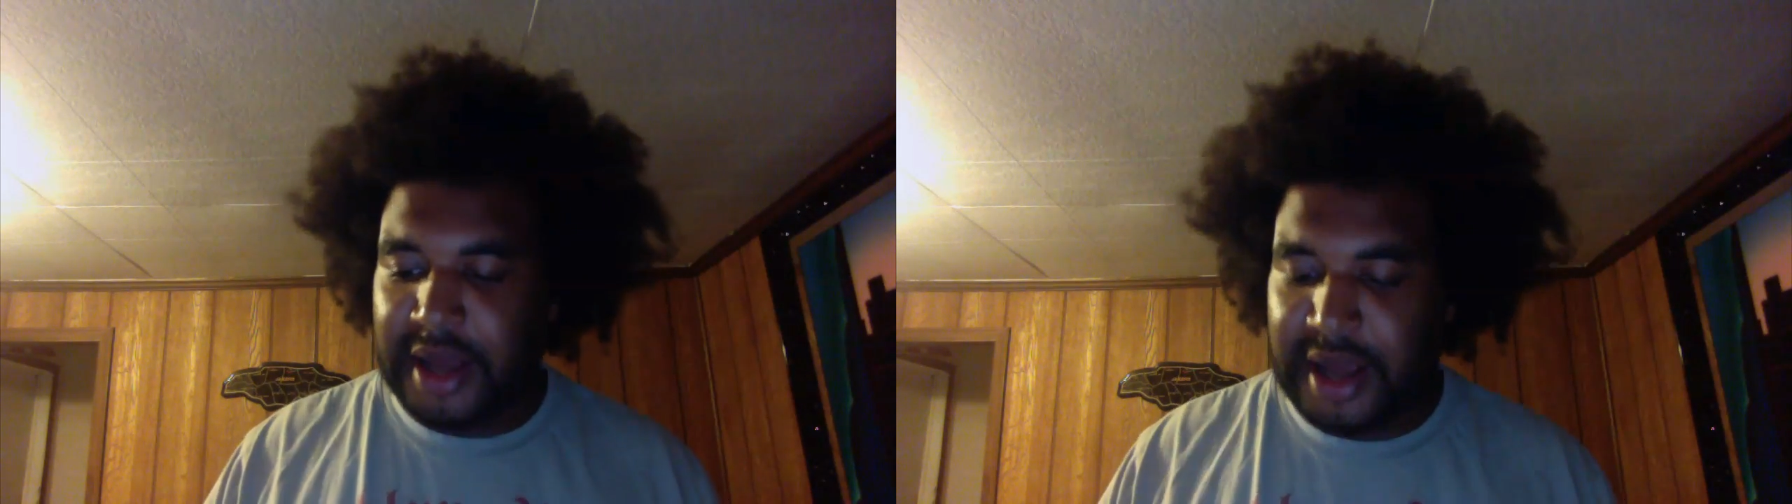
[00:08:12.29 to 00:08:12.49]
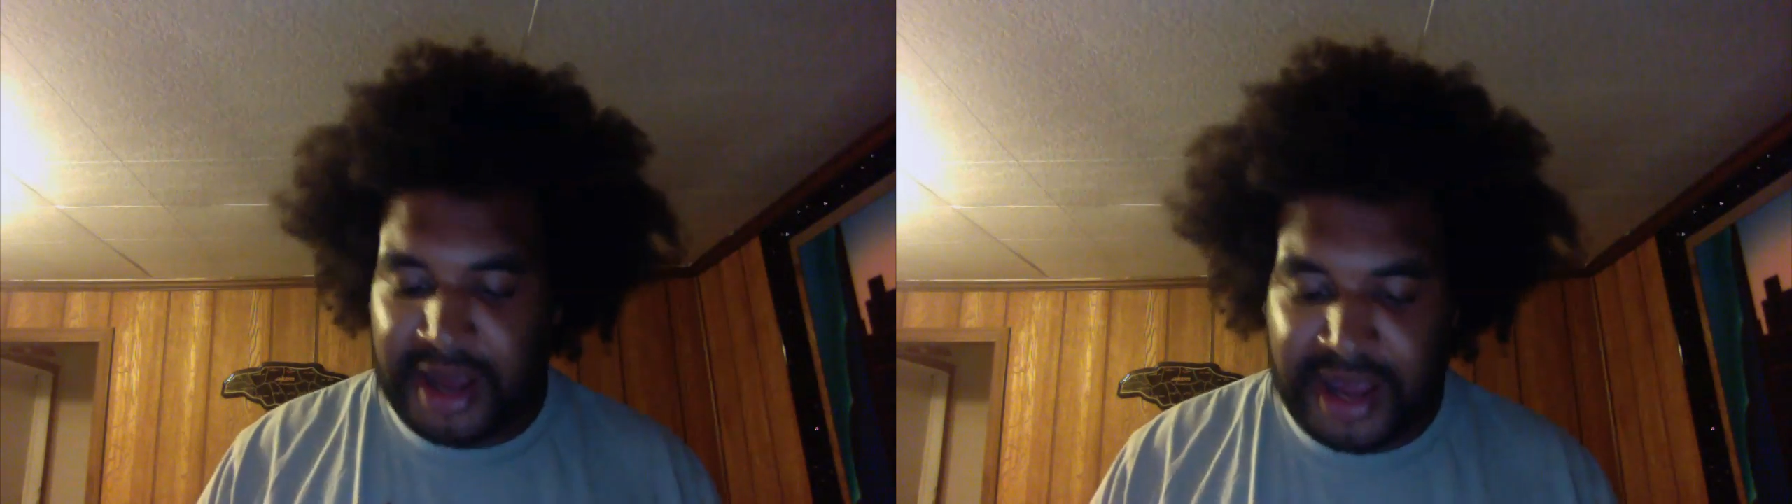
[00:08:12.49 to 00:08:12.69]

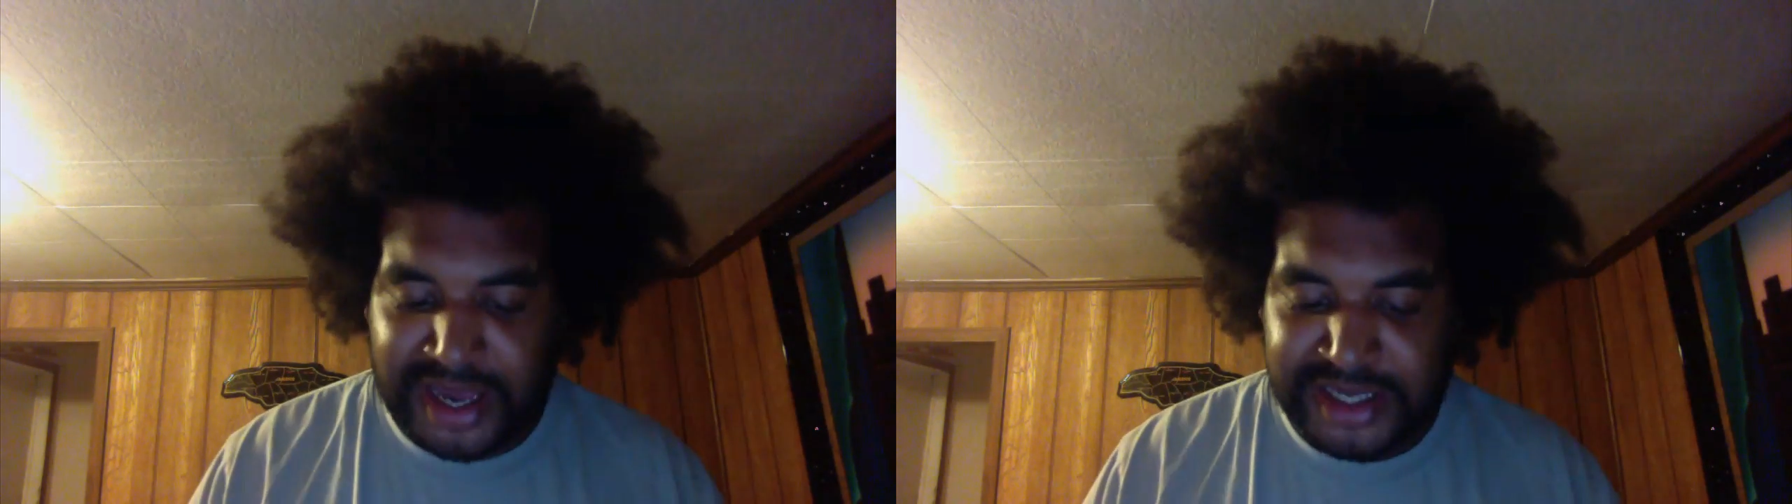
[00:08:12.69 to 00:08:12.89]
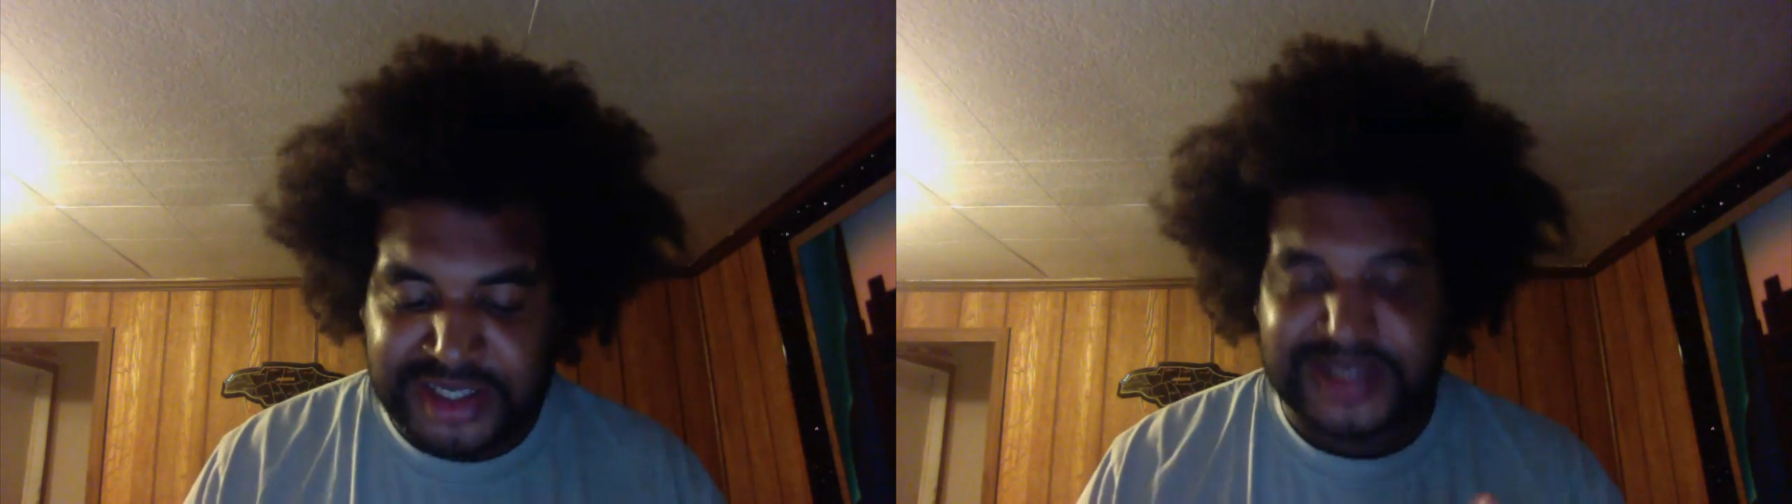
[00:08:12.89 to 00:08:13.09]

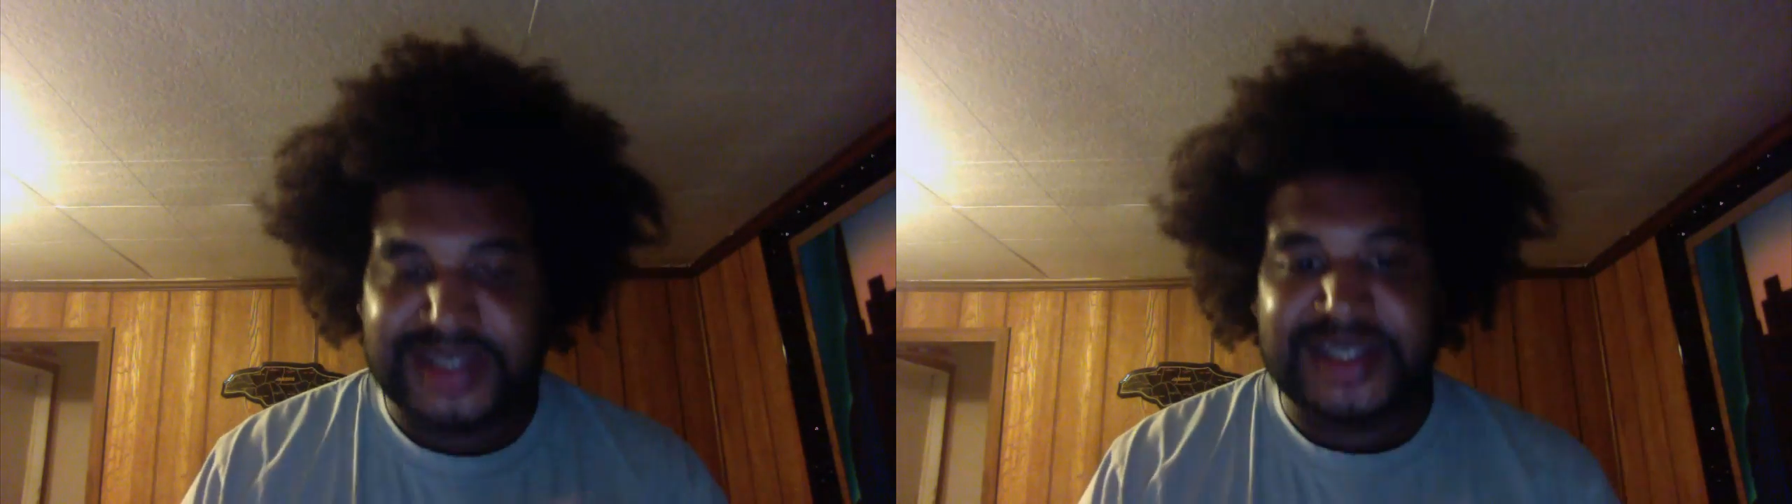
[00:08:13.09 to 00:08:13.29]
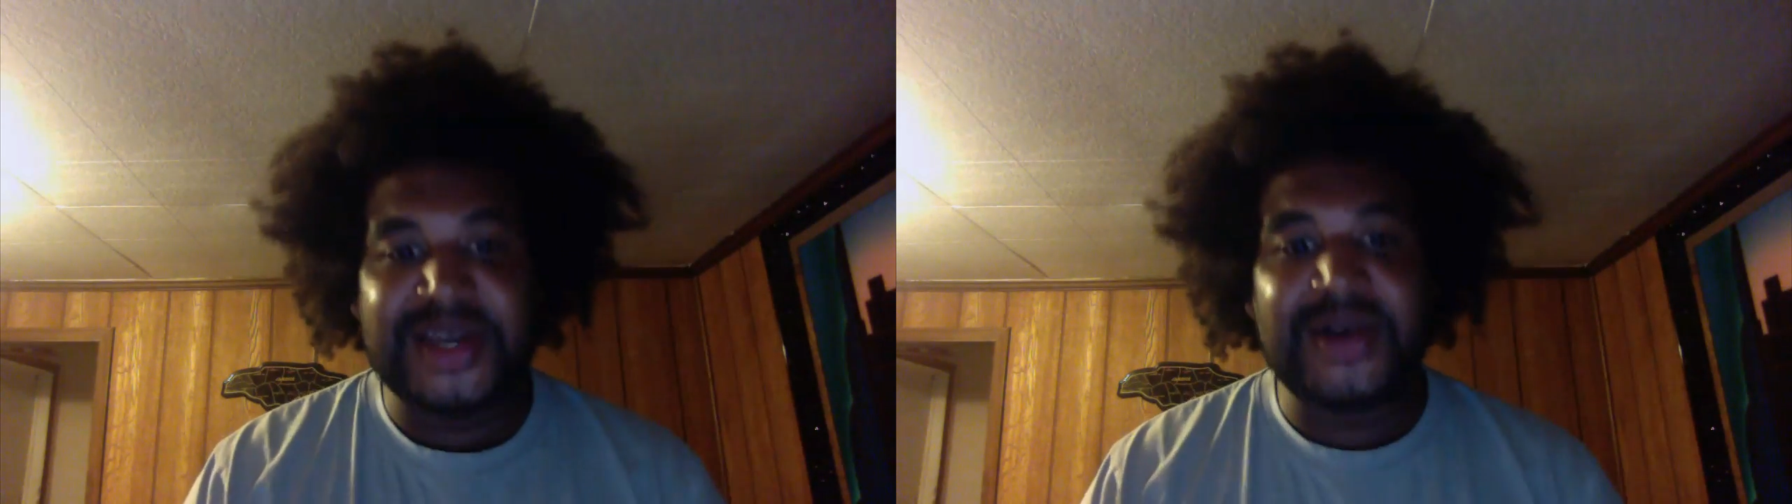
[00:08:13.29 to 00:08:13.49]
I just
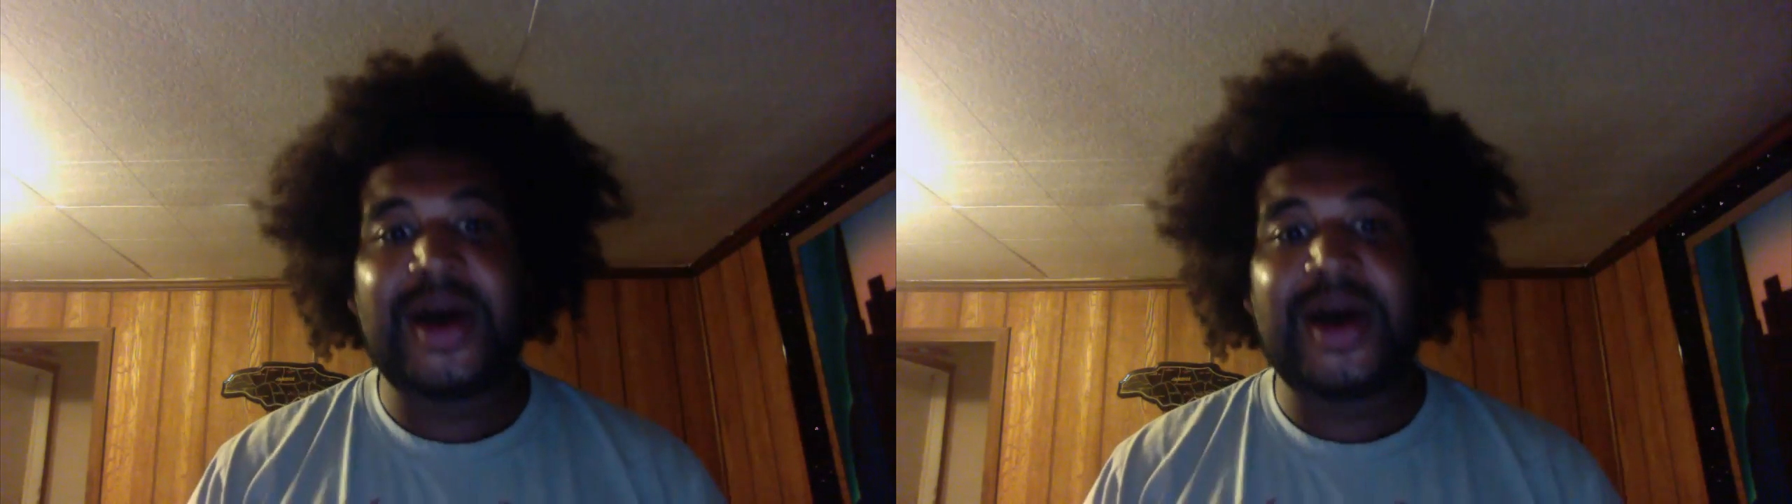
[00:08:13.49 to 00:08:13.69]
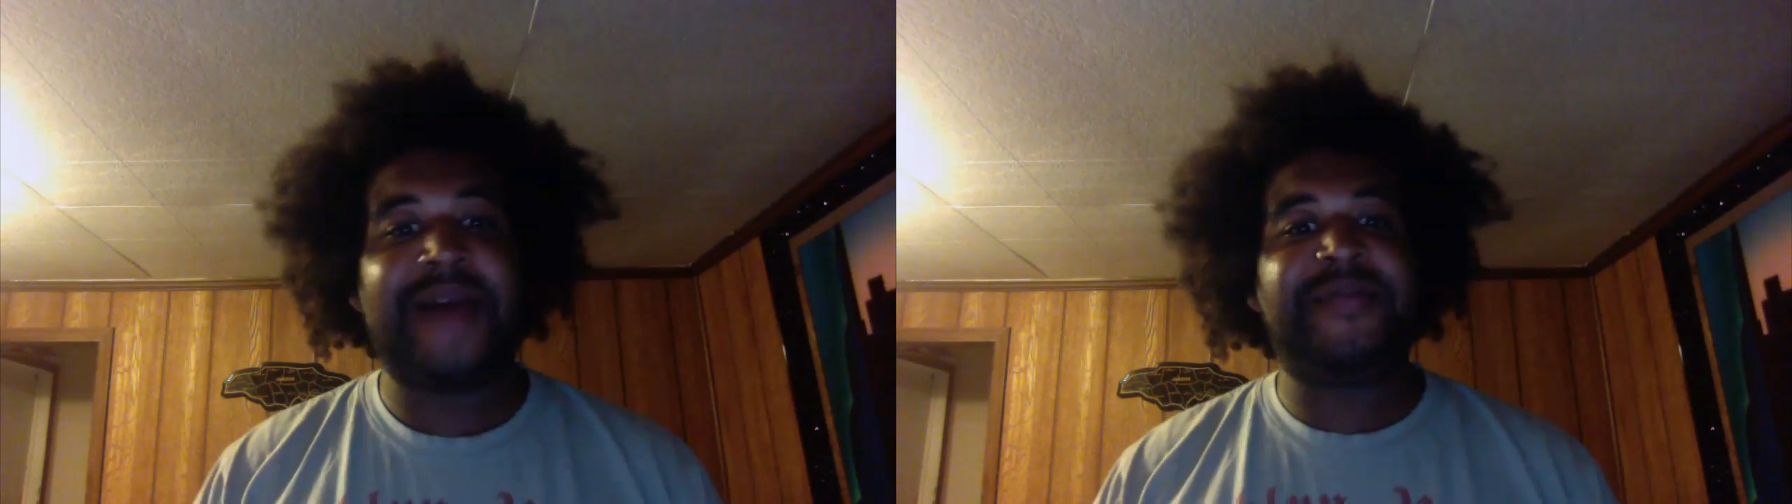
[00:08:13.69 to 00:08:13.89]
still
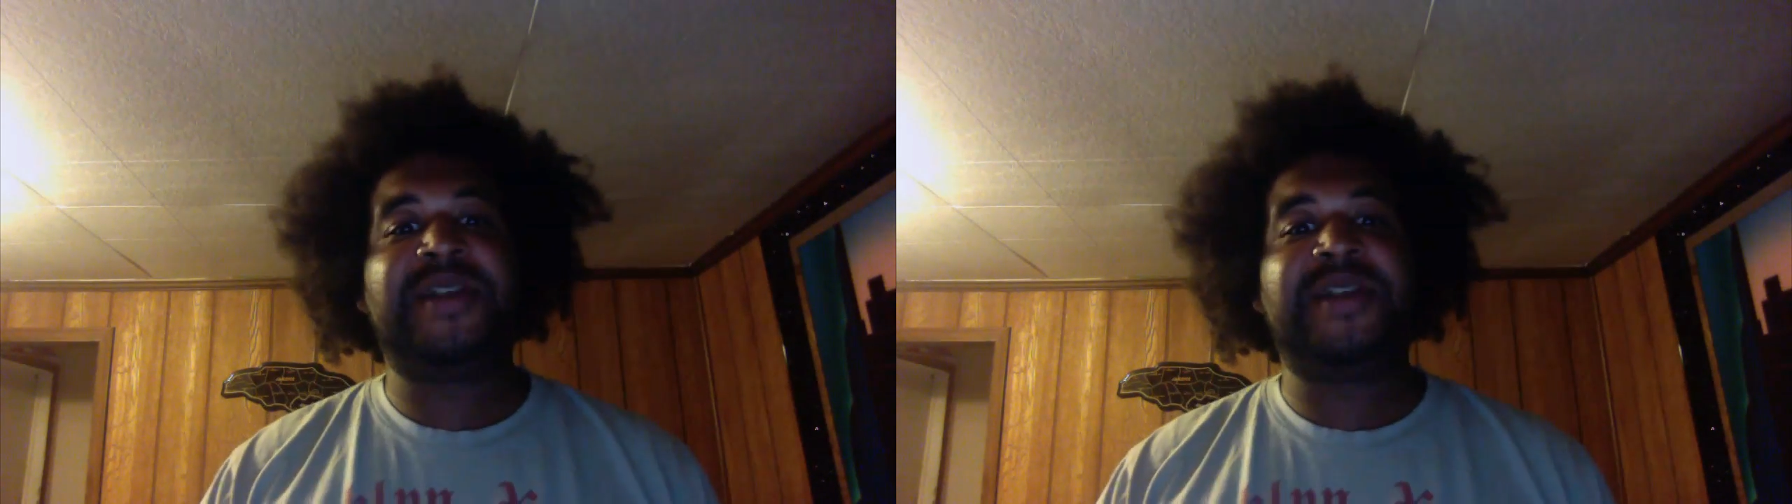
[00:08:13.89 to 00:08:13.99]
have